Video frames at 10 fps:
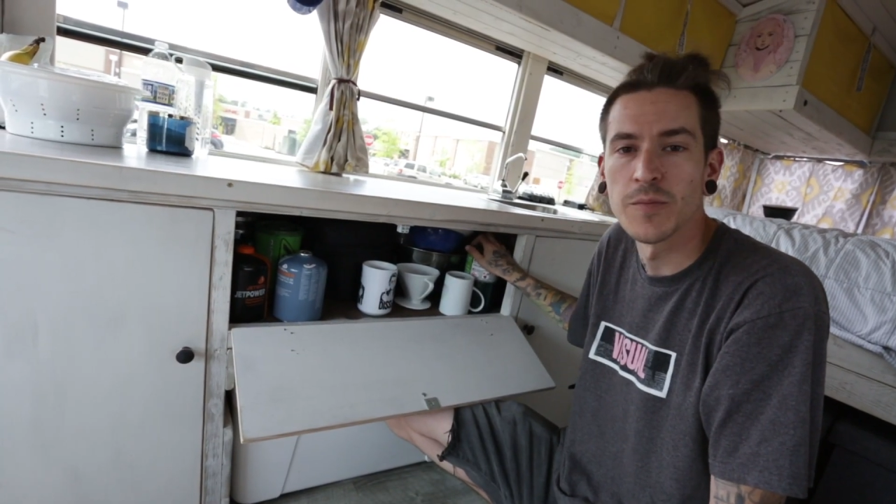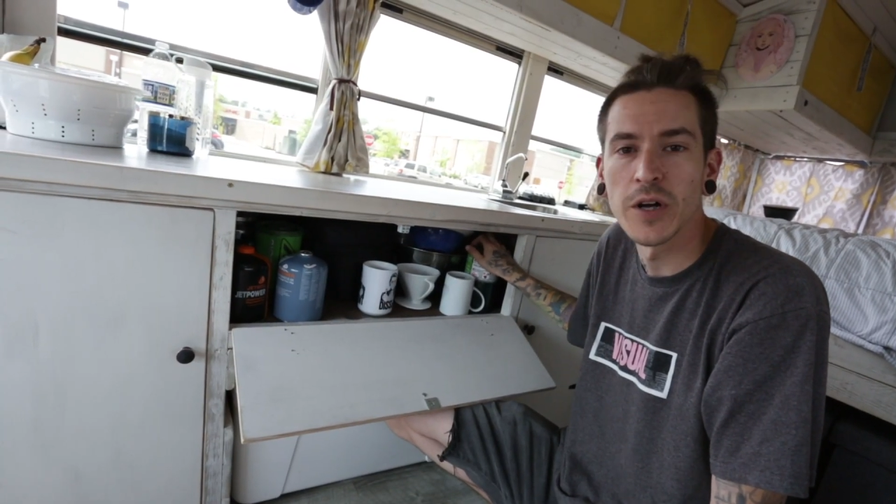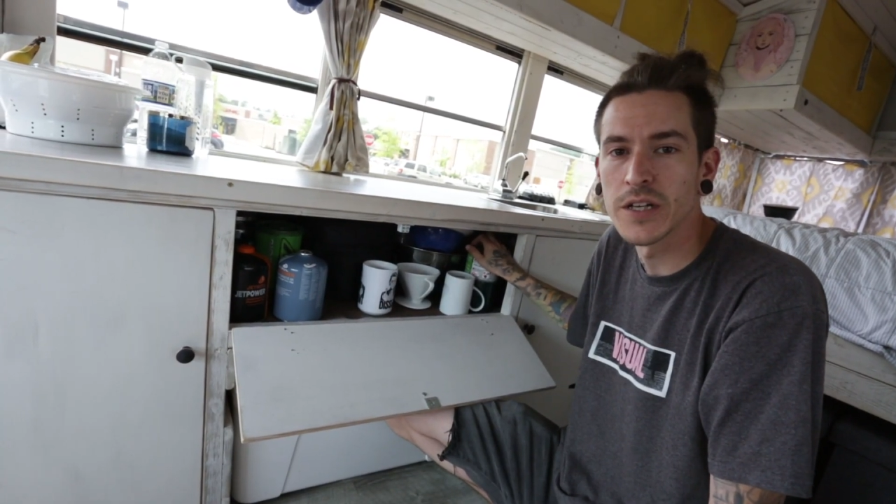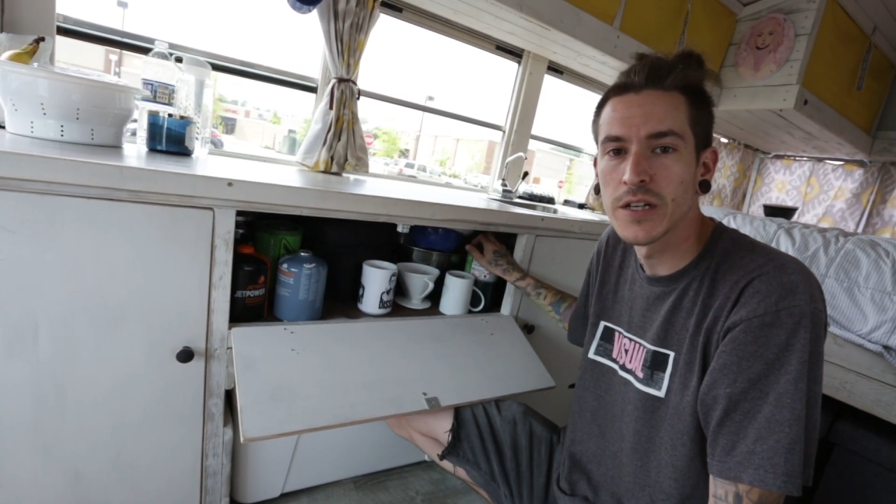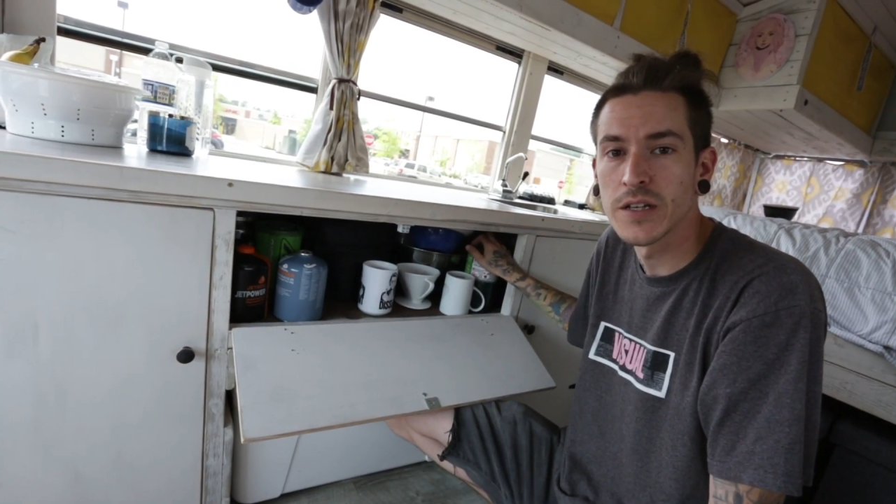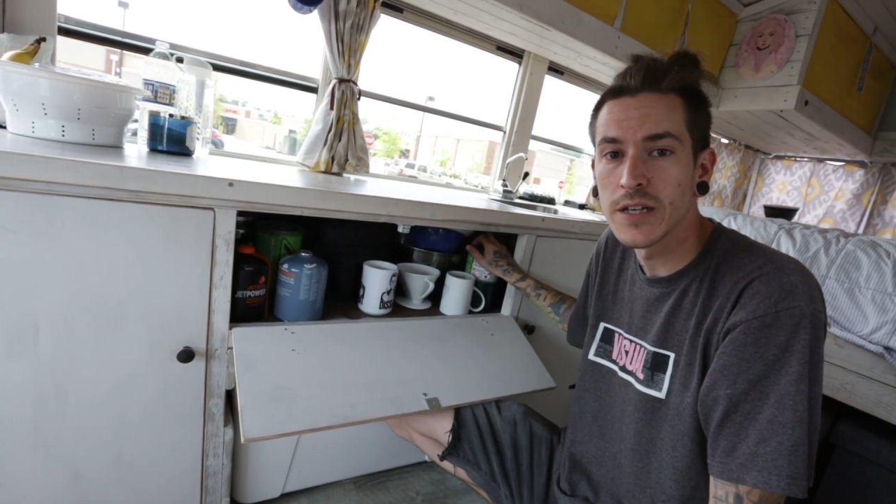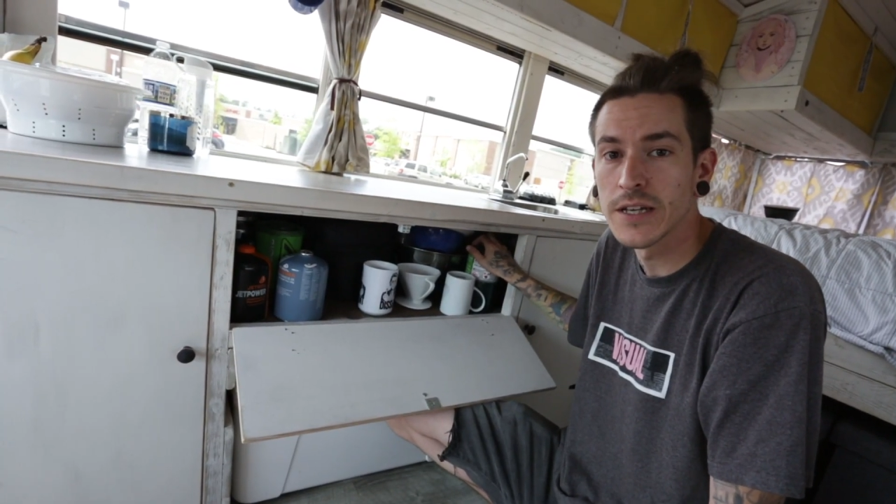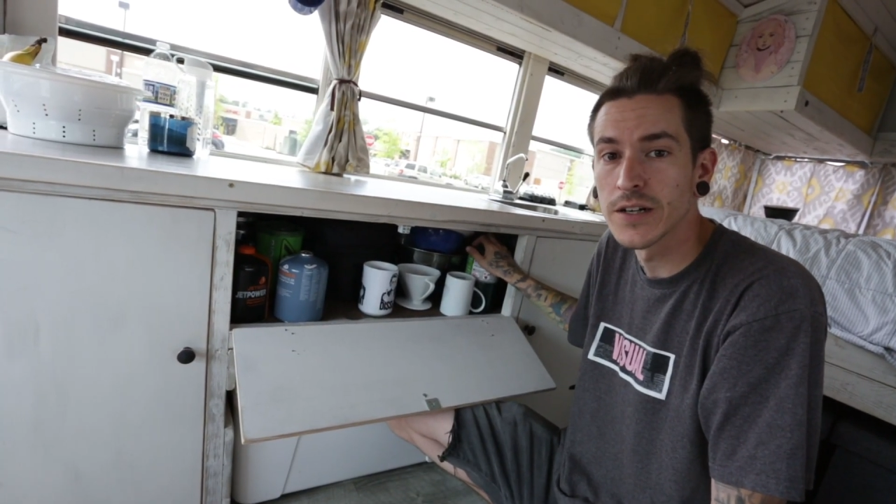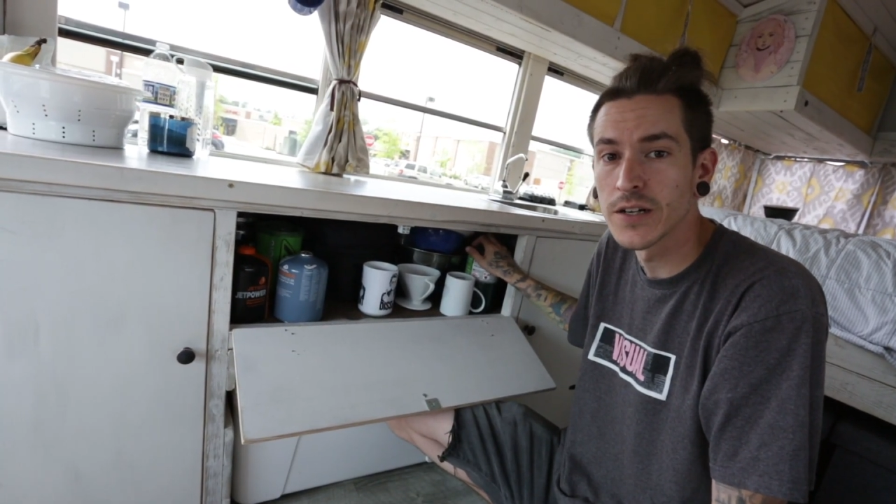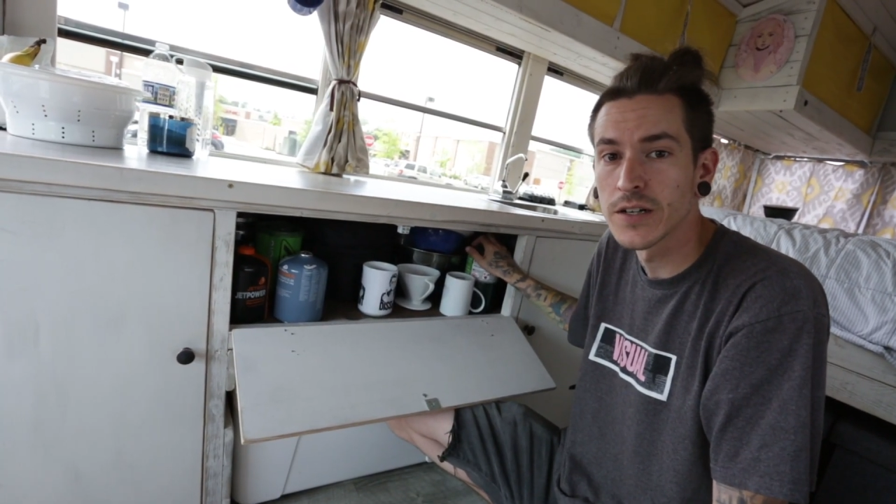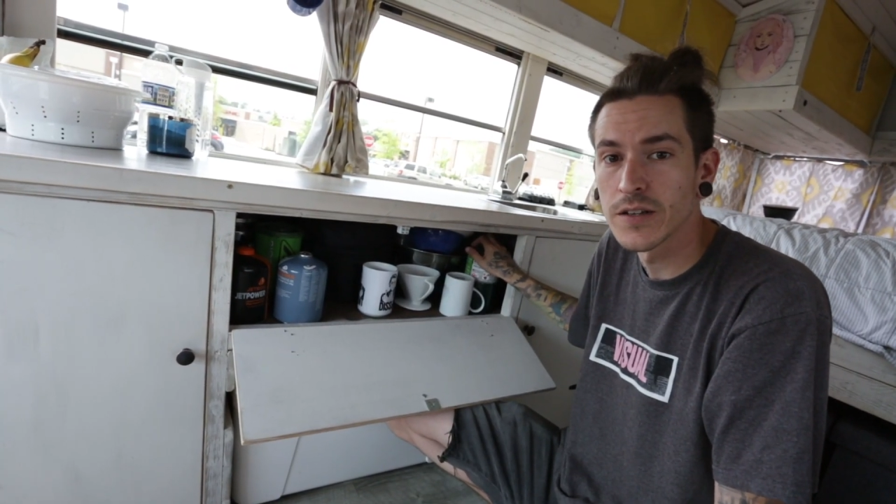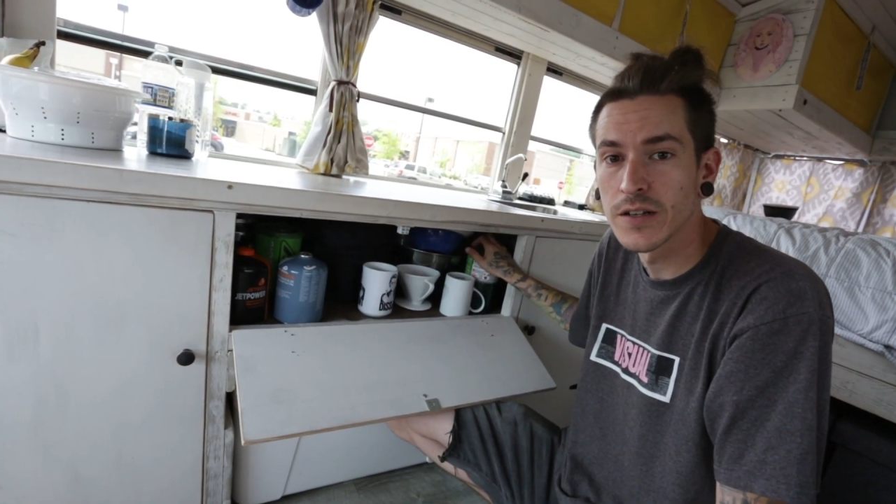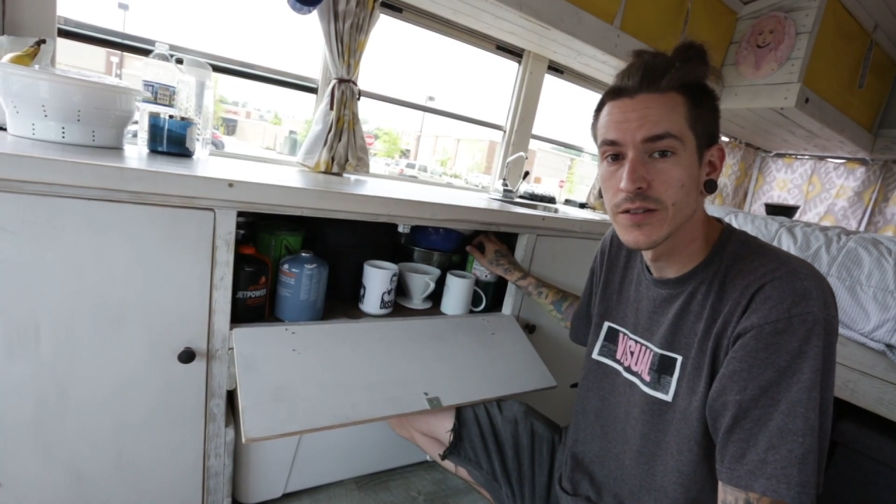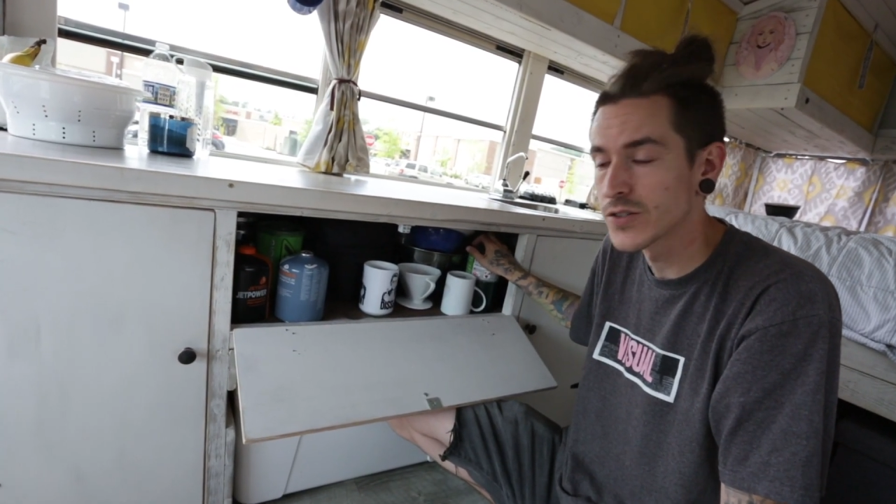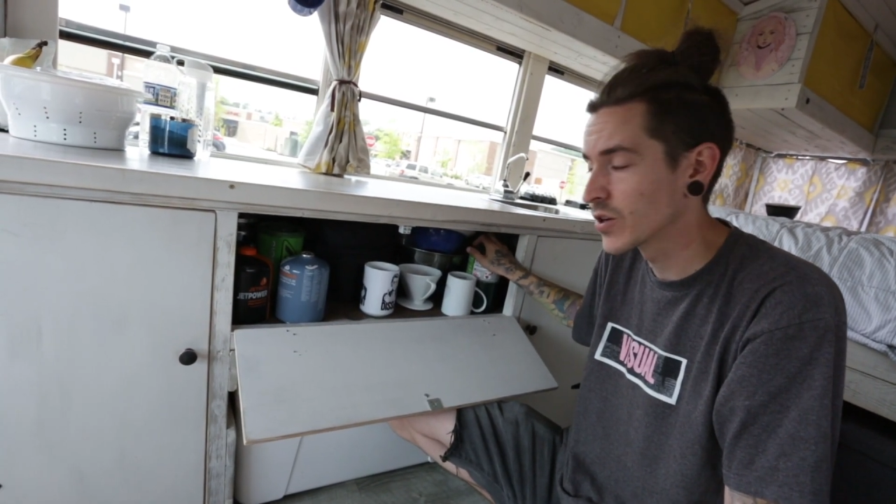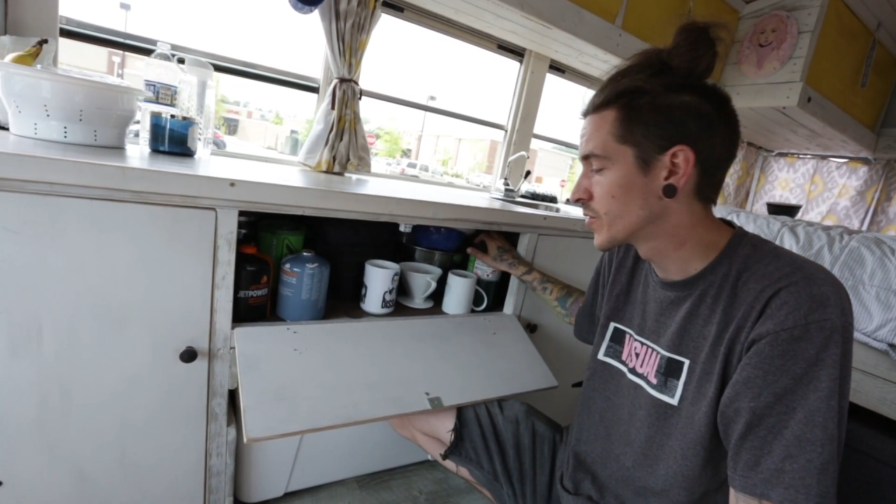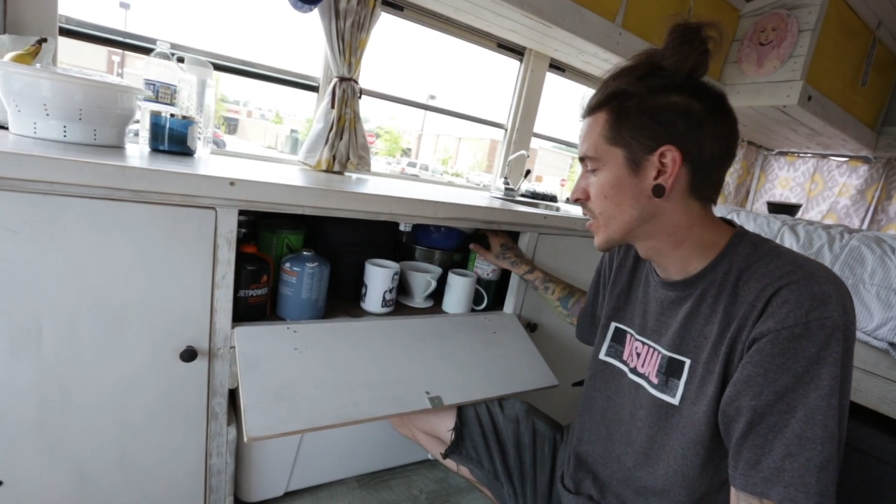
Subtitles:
Buddy heater, so